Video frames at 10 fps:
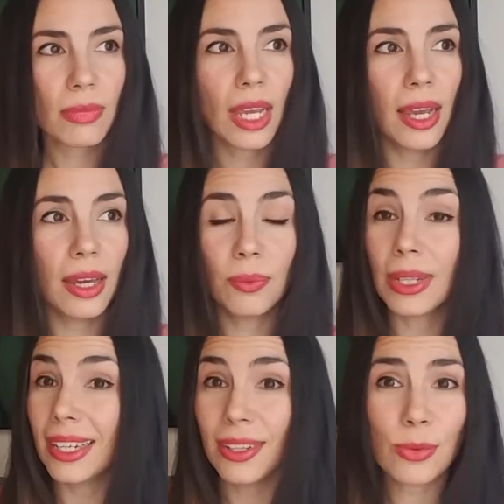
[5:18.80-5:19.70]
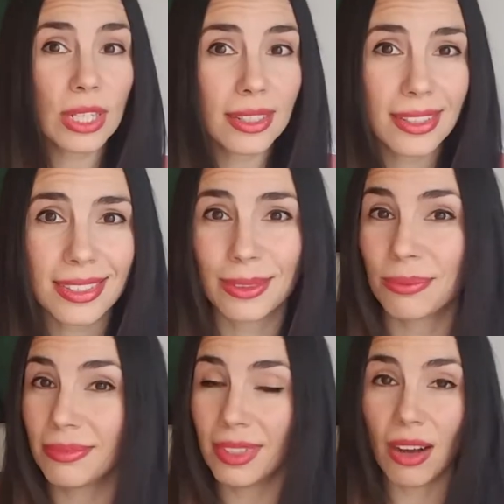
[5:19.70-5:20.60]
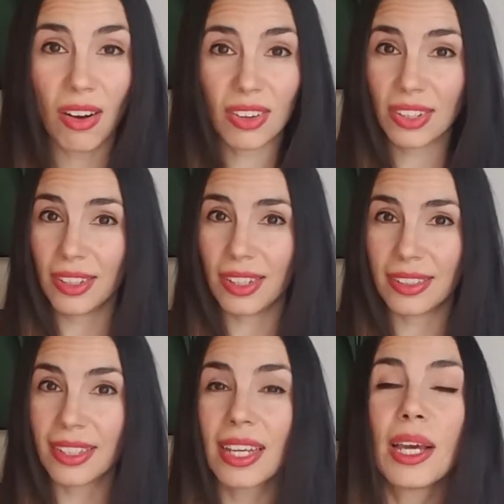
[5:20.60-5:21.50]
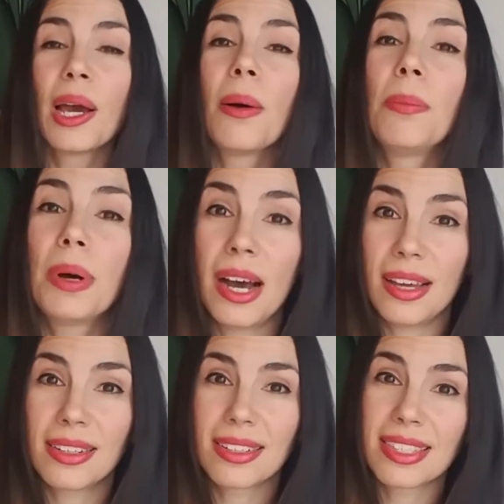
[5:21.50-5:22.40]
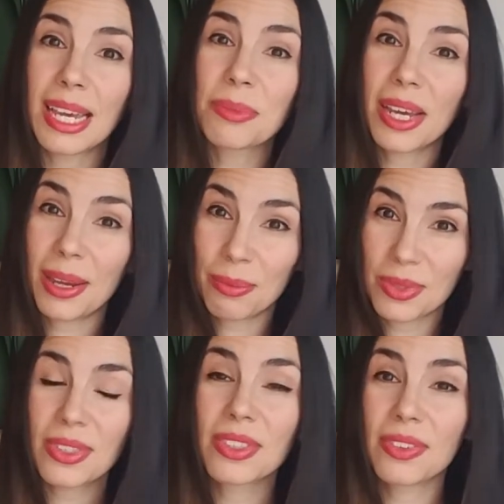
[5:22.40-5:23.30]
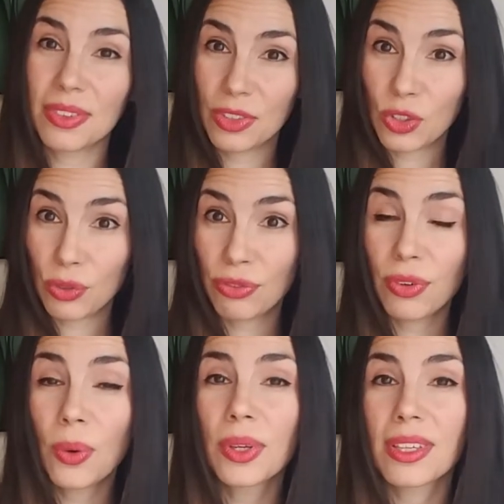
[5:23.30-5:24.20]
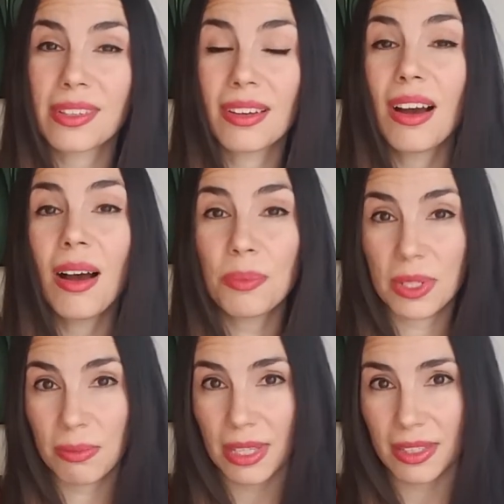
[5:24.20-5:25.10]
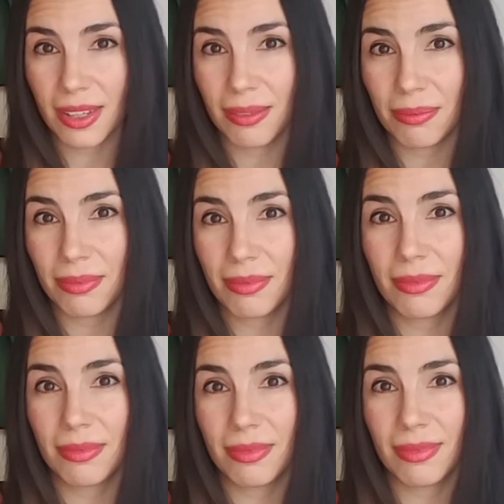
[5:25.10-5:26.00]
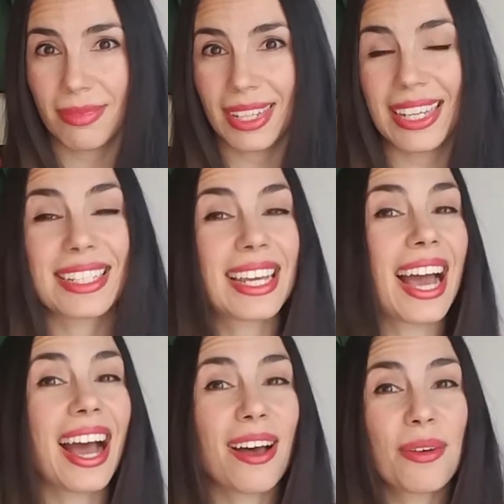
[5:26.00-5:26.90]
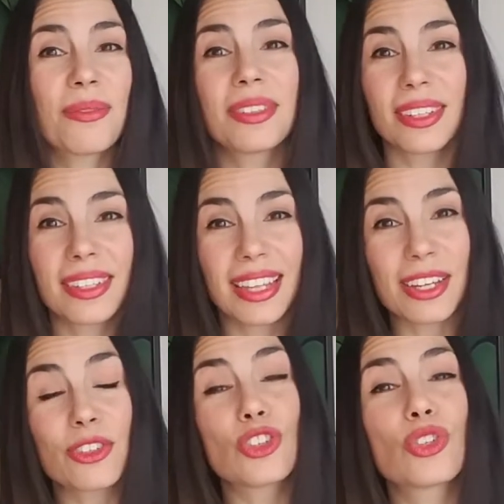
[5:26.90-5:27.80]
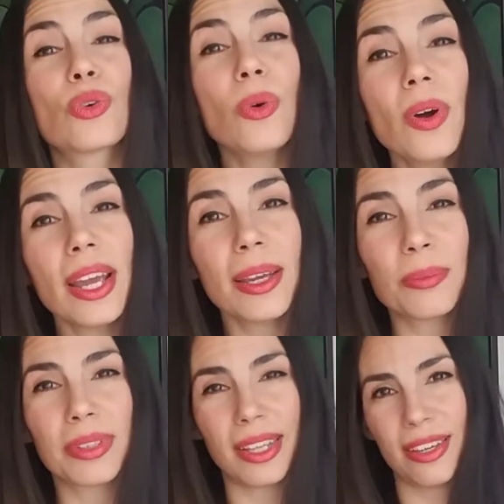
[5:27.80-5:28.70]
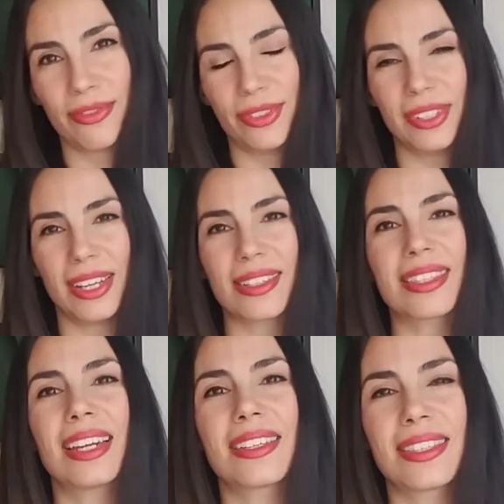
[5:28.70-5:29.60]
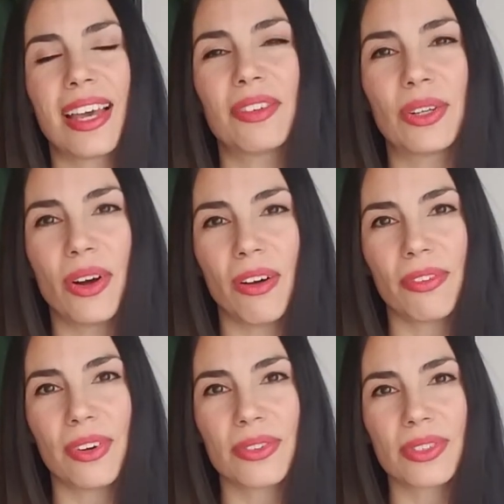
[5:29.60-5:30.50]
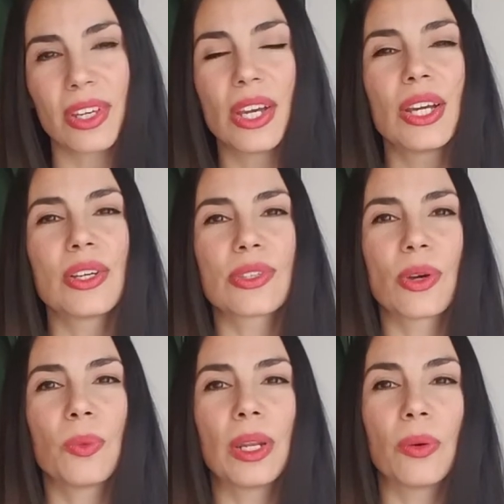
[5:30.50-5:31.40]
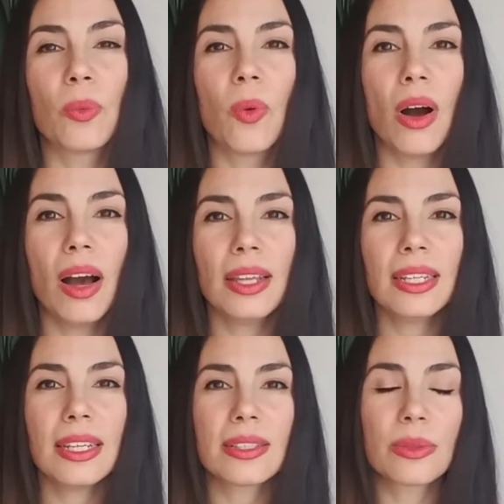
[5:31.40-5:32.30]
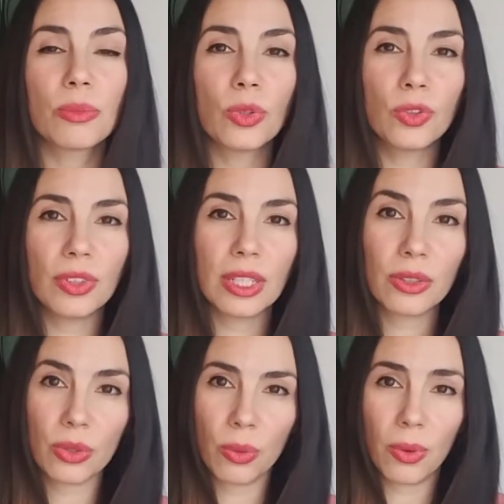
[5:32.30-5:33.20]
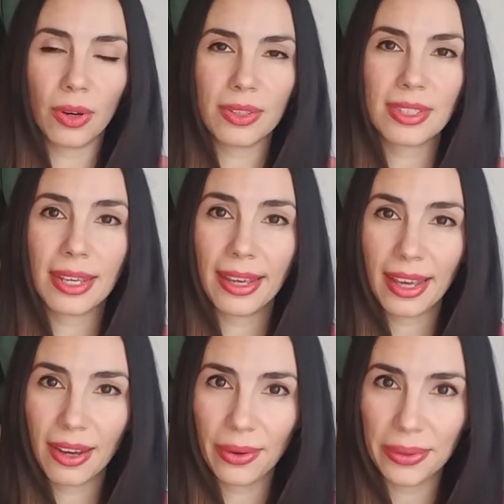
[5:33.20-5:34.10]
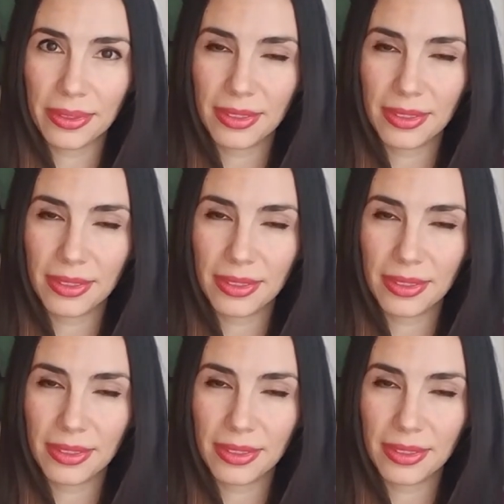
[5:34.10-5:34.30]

And we need realism, all good. But sometimes to focus on optimism and to have that joy and playfulness that a 7 offers. So when a 1 is moving towards health,